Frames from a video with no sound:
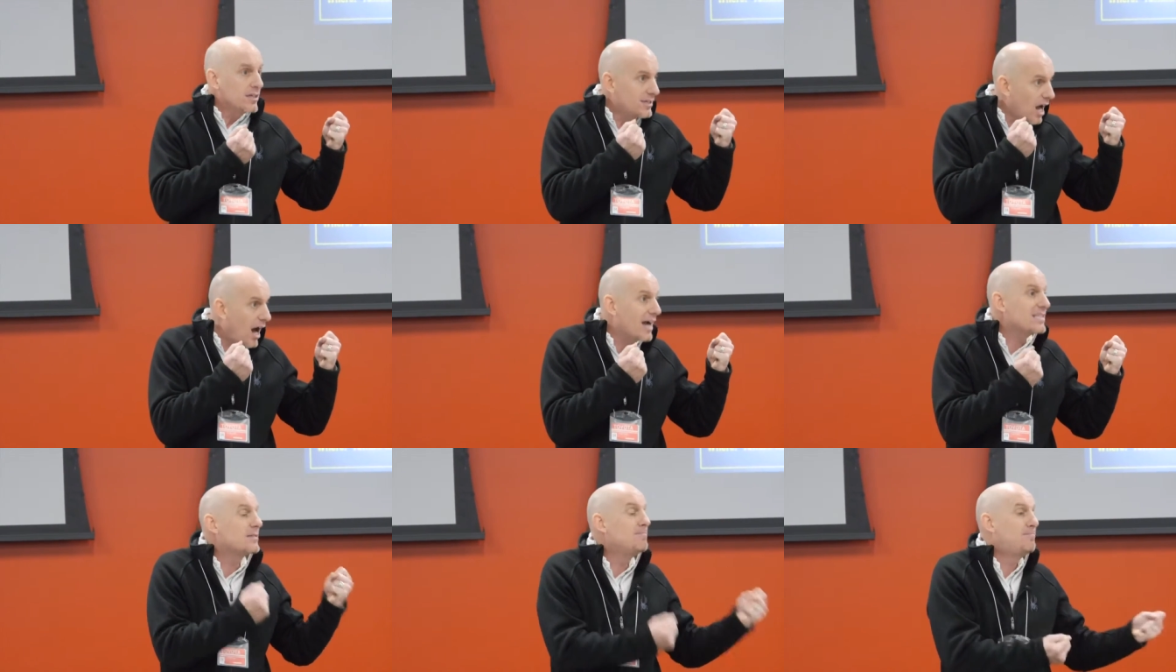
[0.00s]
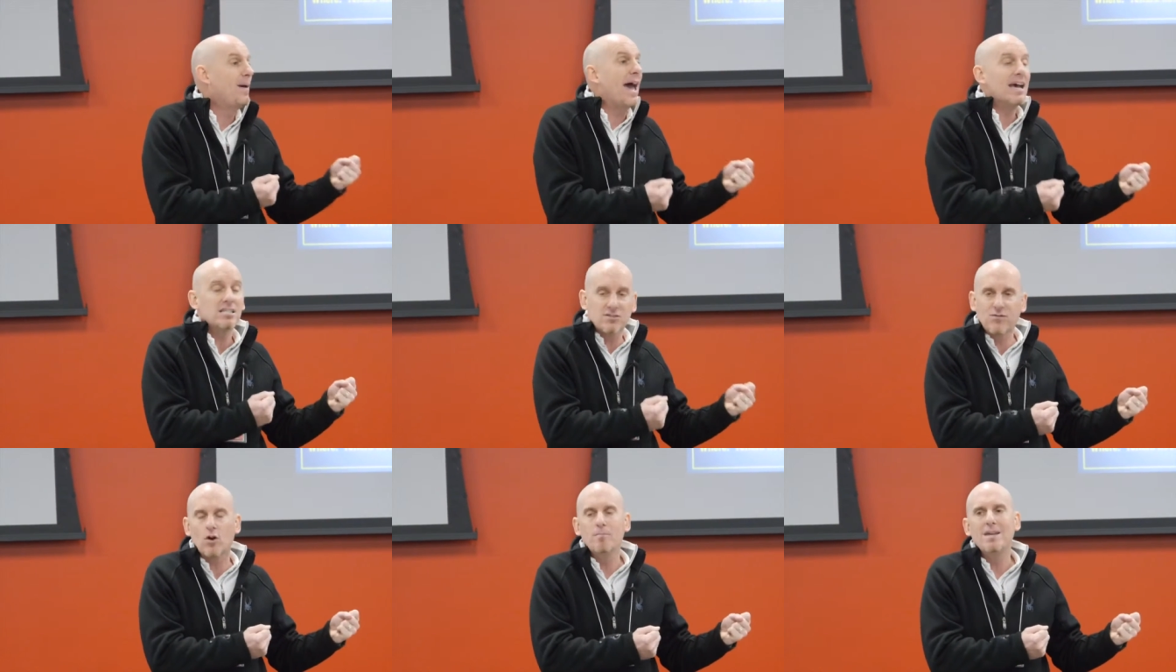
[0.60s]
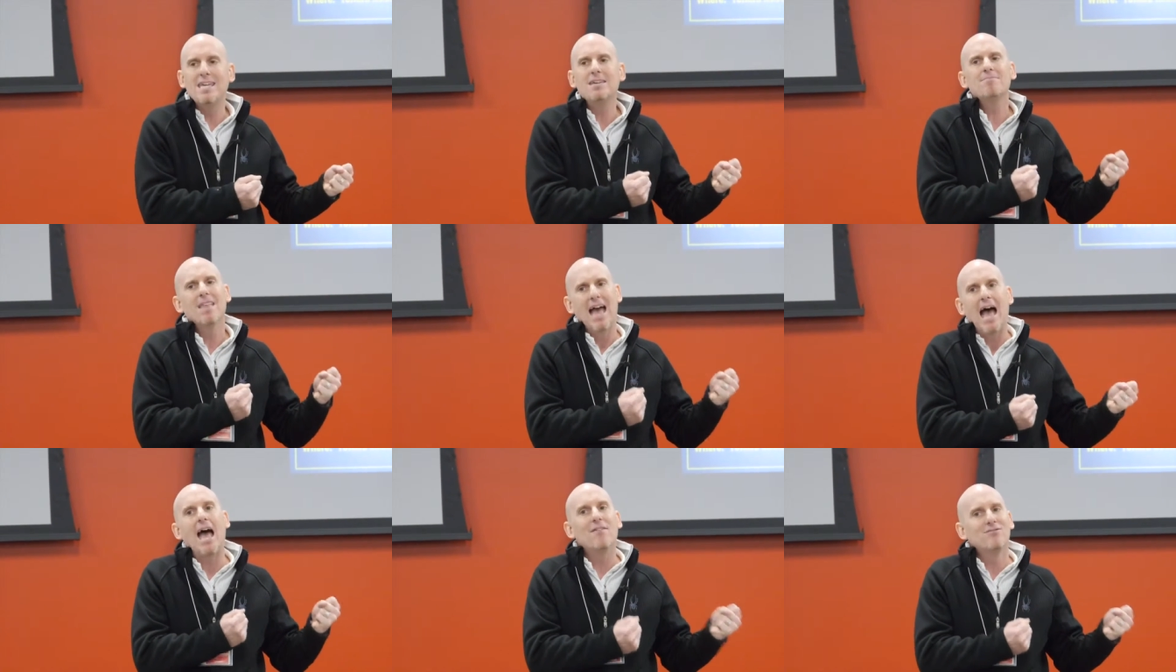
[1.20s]
God's best for me,
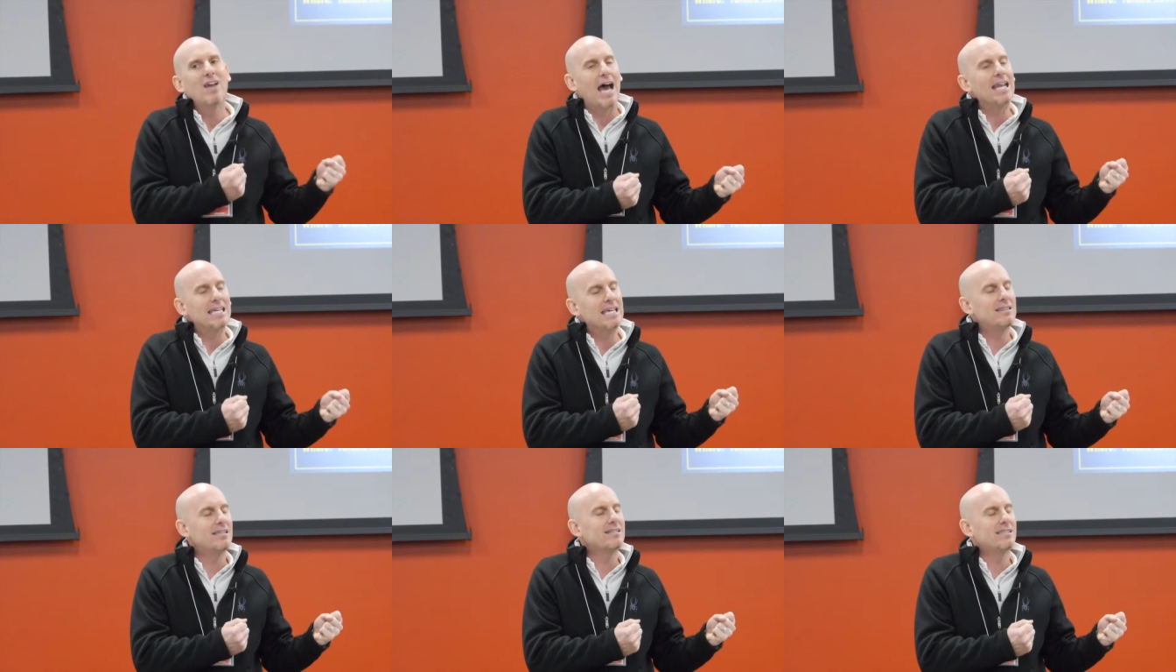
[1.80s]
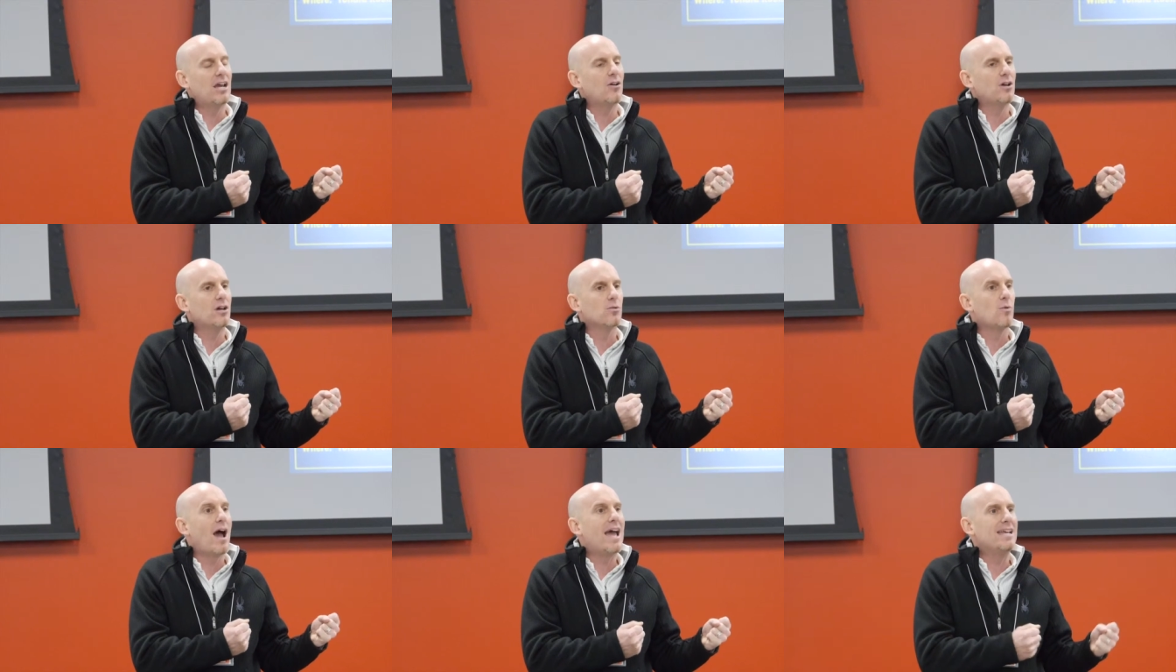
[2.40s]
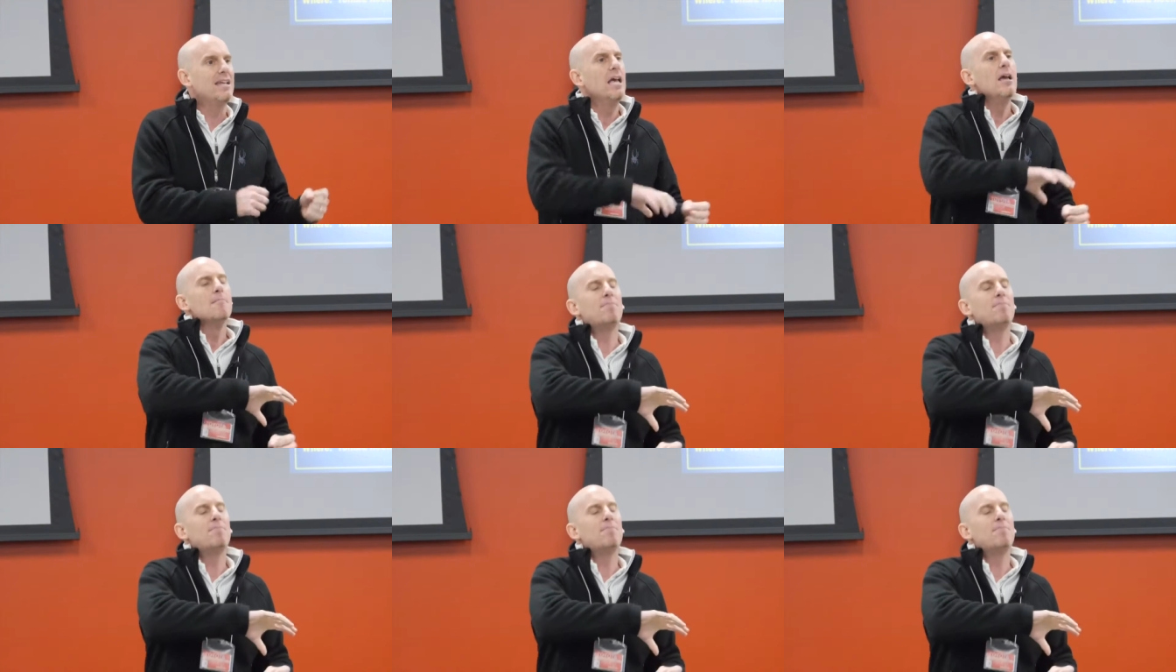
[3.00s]
I've got to get this area right.